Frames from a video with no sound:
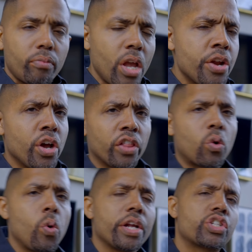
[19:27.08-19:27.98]
Another
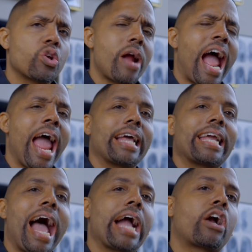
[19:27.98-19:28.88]
quick story, I had a
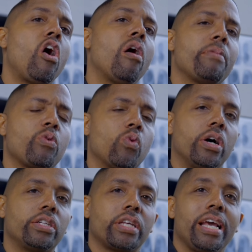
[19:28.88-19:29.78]
guy call me
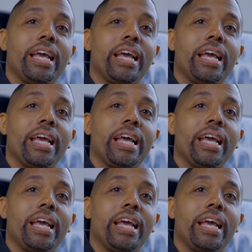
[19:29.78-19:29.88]
once.